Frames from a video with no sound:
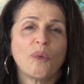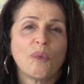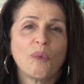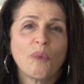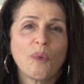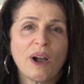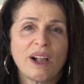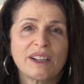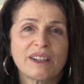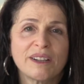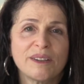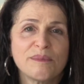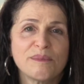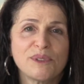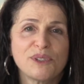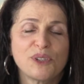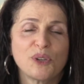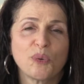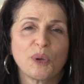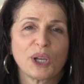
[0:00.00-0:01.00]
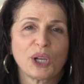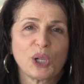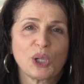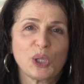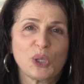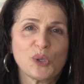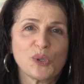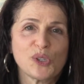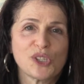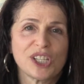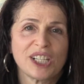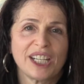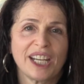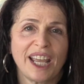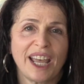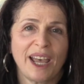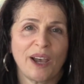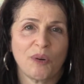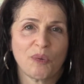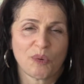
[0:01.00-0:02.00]
Welcome to Inclusion
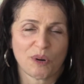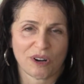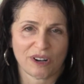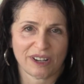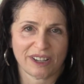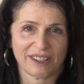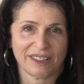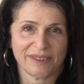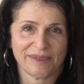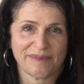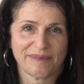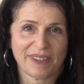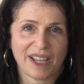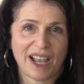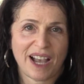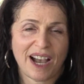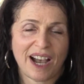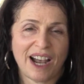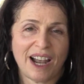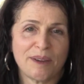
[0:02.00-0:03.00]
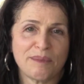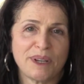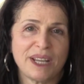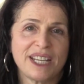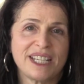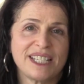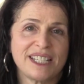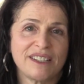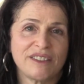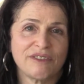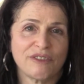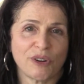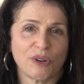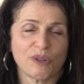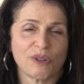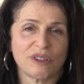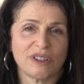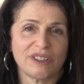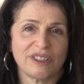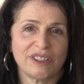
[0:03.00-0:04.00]
at Work. I'm Nadine
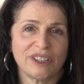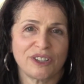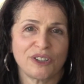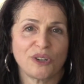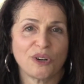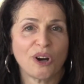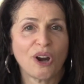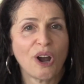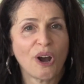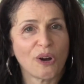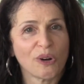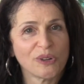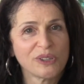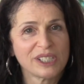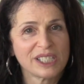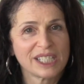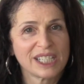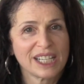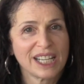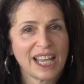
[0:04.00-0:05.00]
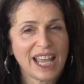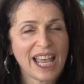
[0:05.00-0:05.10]
Vogel, your host,